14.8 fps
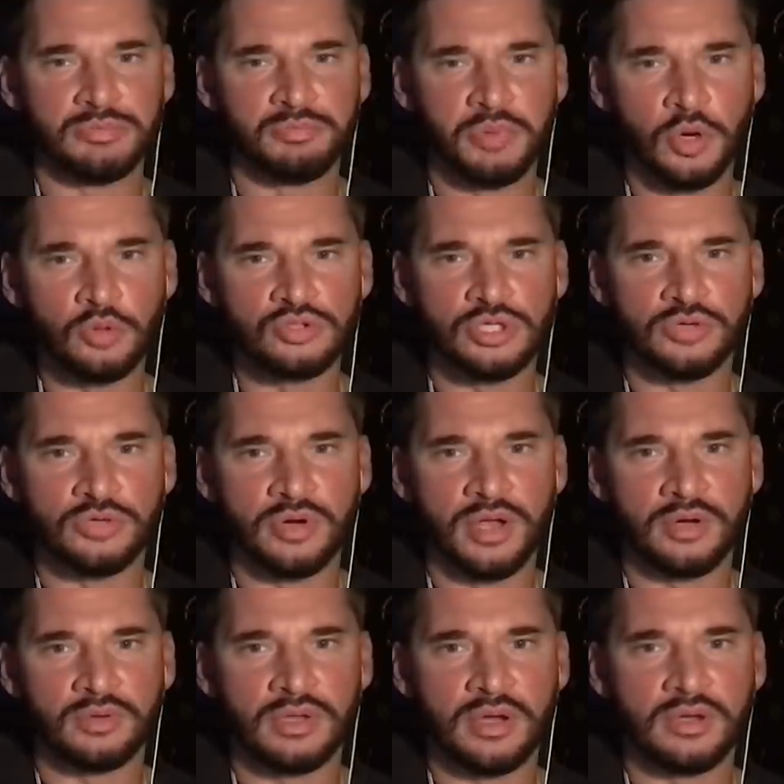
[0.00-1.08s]
and posing,
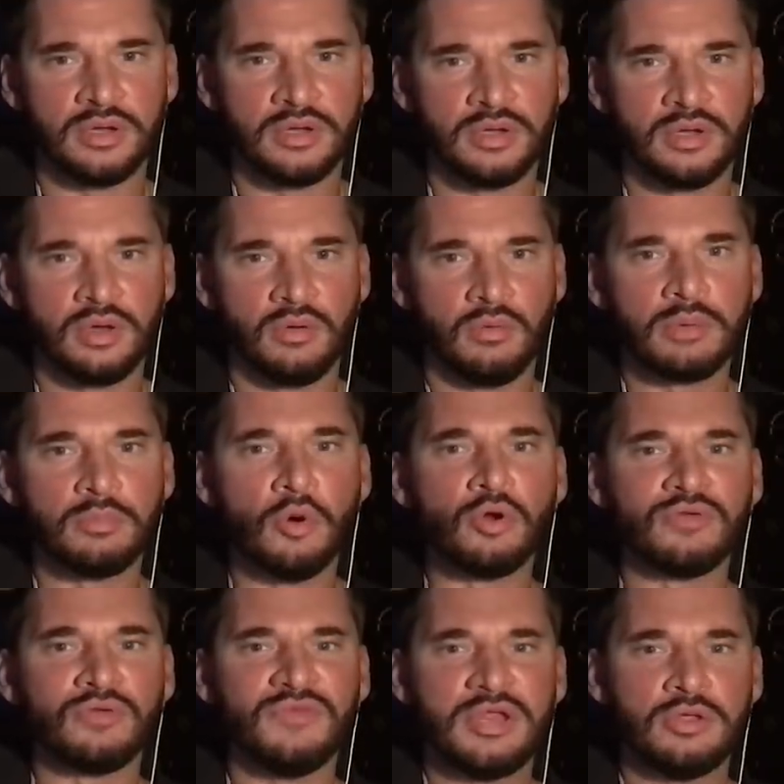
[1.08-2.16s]
right? Like, what
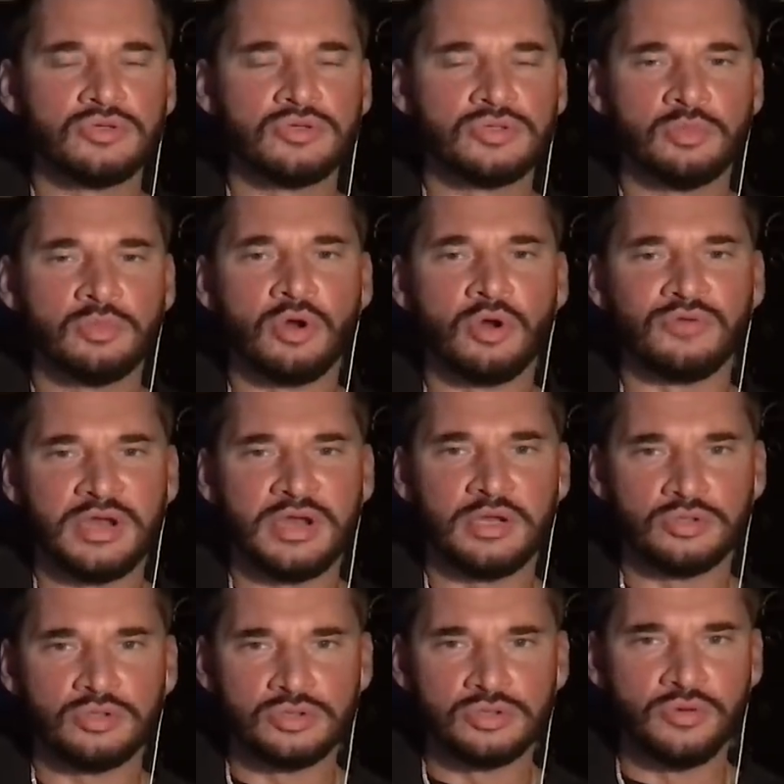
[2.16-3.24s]
motivated you? To, motivated
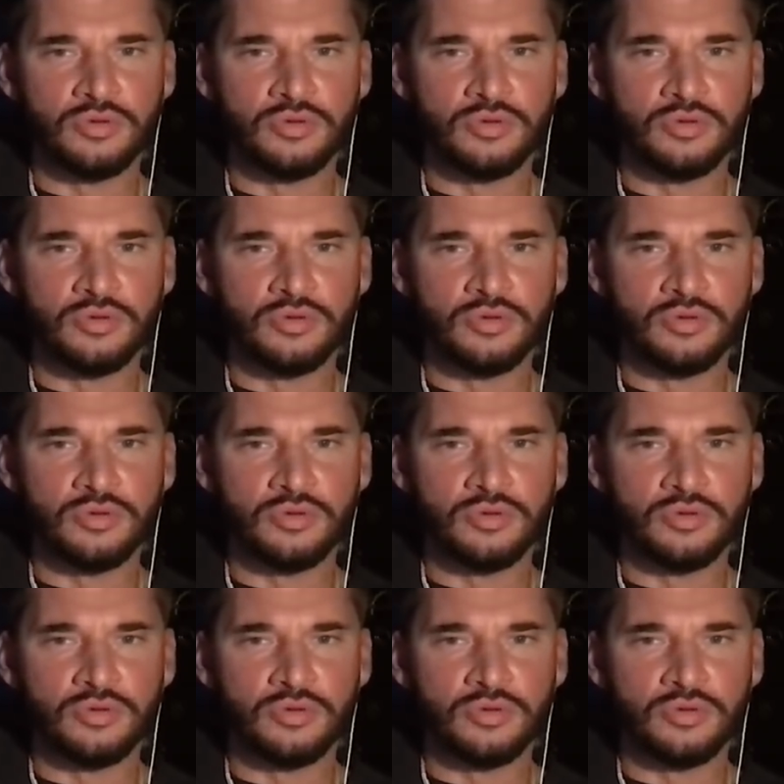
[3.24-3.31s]
you to do